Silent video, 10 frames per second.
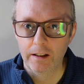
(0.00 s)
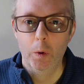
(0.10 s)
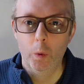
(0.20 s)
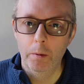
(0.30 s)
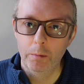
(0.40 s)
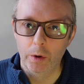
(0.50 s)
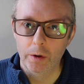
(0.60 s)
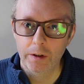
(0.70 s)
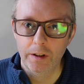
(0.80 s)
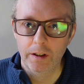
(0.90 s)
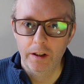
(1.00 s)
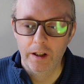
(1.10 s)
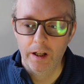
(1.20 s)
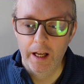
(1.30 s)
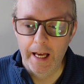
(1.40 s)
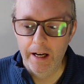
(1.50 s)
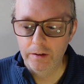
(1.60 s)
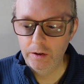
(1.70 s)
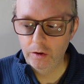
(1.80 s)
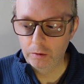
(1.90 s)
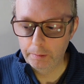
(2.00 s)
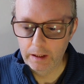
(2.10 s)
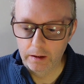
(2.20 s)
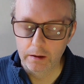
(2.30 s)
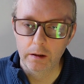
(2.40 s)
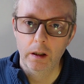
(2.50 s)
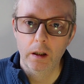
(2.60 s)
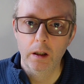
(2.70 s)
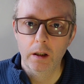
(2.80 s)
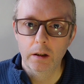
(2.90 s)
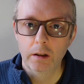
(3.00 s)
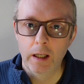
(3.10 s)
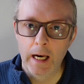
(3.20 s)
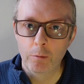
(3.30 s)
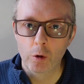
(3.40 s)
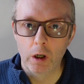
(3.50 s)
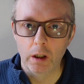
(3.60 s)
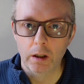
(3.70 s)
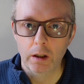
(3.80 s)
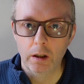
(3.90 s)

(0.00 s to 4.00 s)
One more. How do you spell camera?